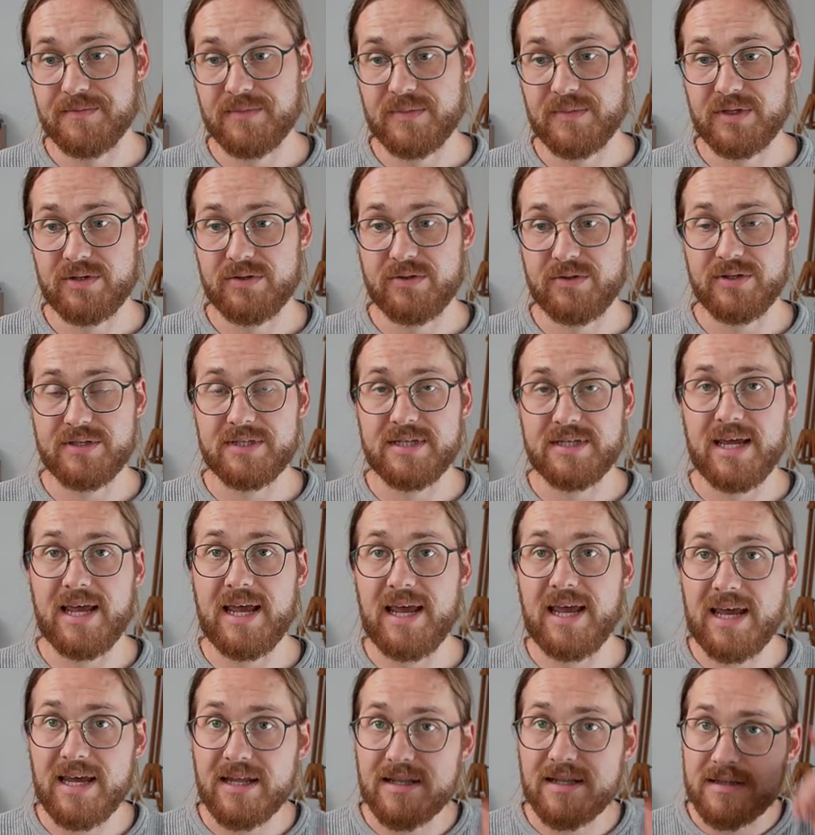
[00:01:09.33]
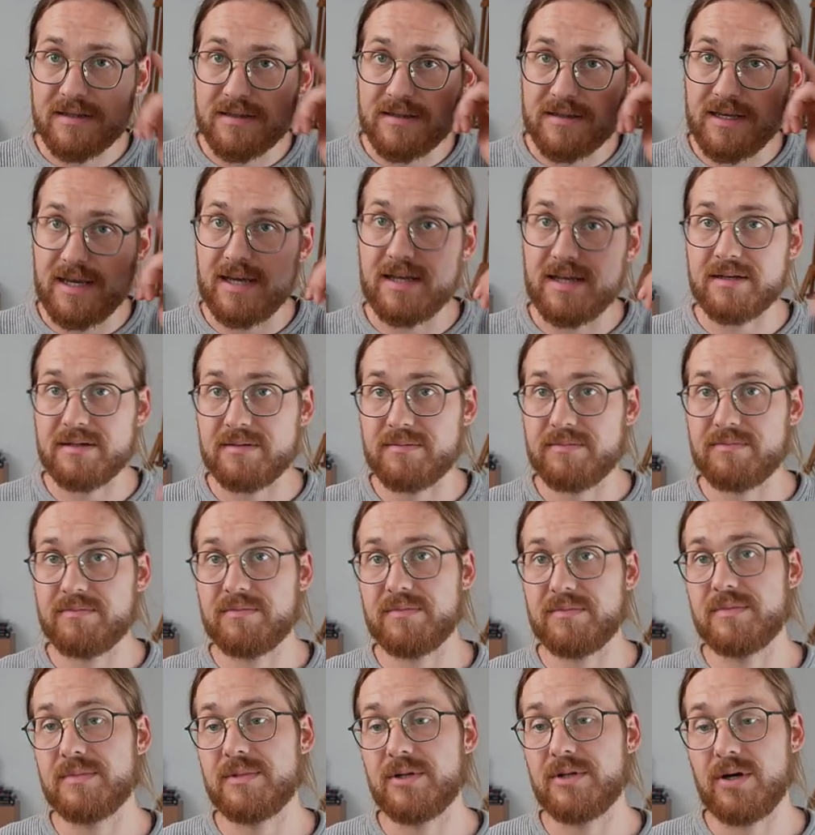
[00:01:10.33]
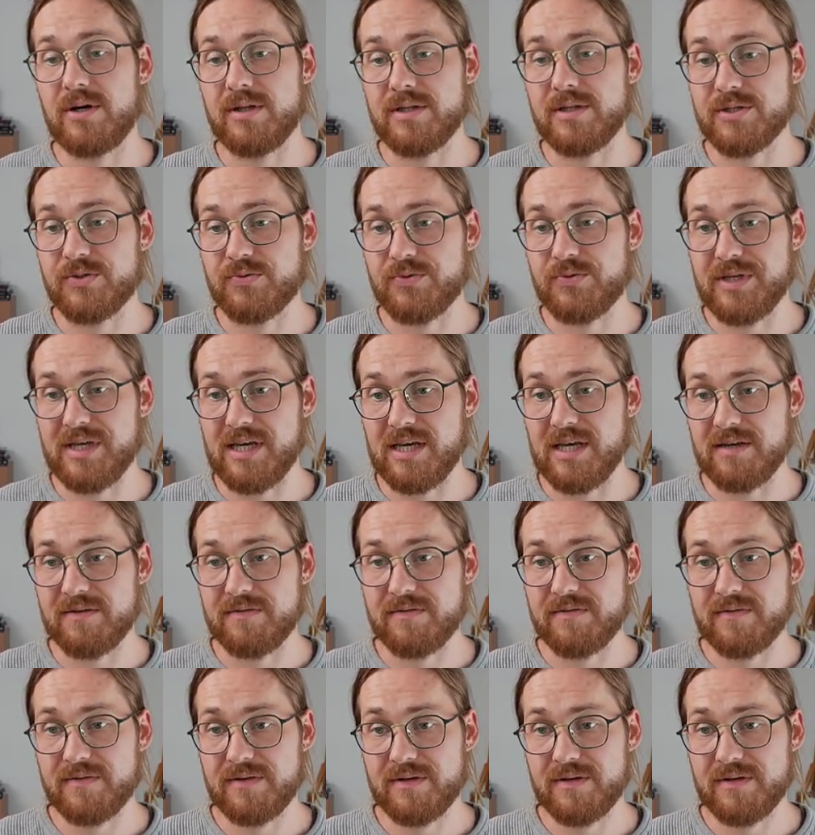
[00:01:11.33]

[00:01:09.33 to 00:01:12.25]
So let's add that knowledge we have.